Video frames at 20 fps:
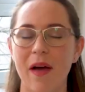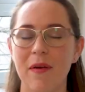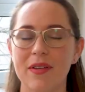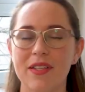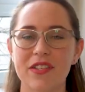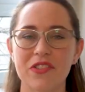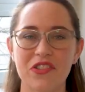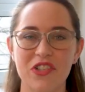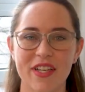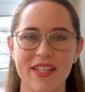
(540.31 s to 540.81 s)
I
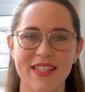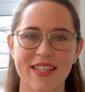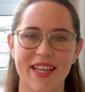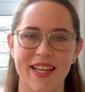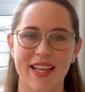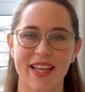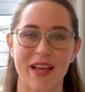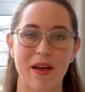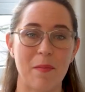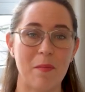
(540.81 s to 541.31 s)
would suggest
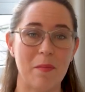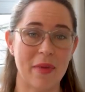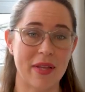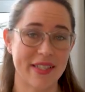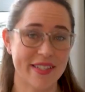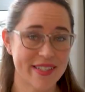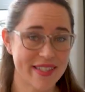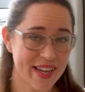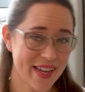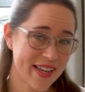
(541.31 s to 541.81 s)
getting a
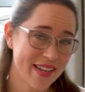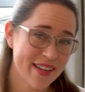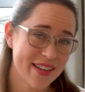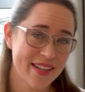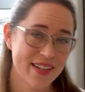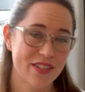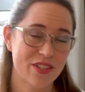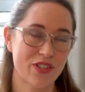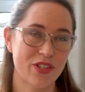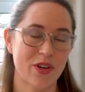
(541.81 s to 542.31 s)
mint tin.
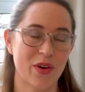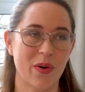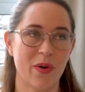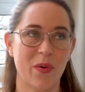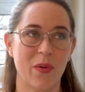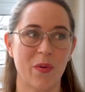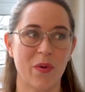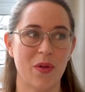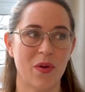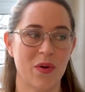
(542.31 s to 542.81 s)

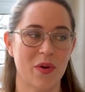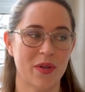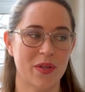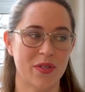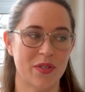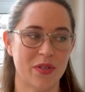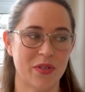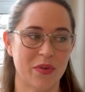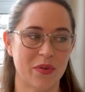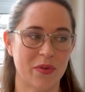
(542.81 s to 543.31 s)
So you
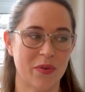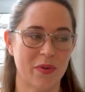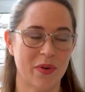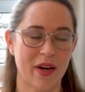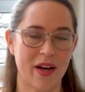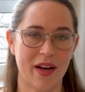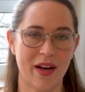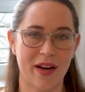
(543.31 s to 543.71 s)
could do